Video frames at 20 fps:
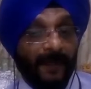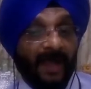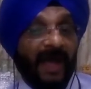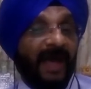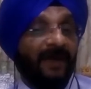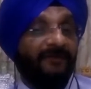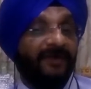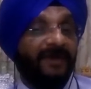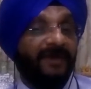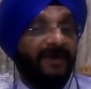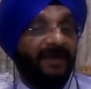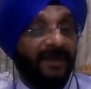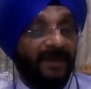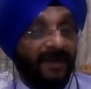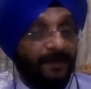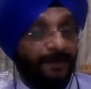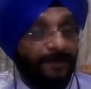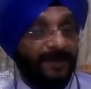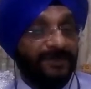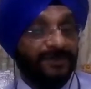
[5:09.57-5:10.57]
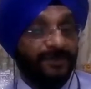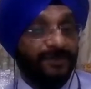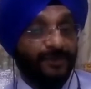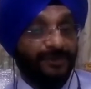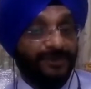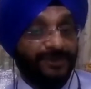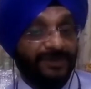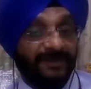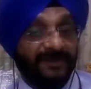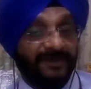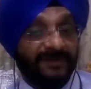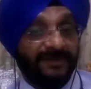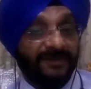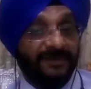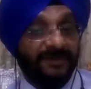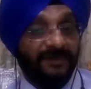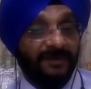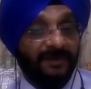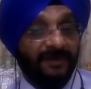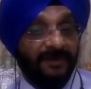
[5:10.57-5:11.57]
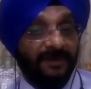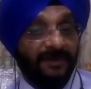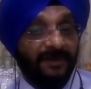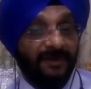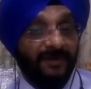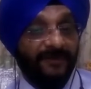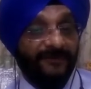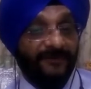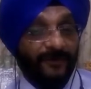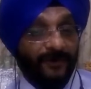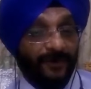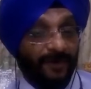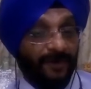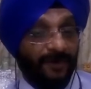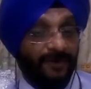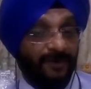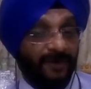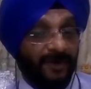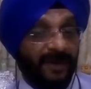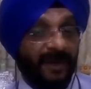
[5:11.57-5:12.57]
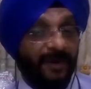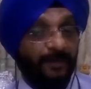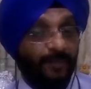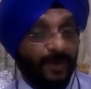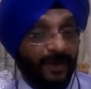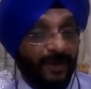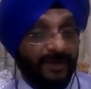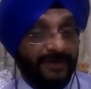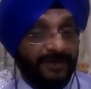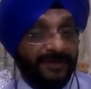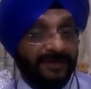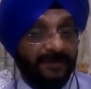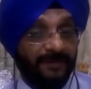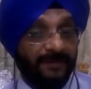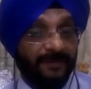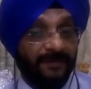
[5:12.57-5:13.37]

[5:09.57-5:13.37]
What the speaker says: have a DLP solutions for your endpoints,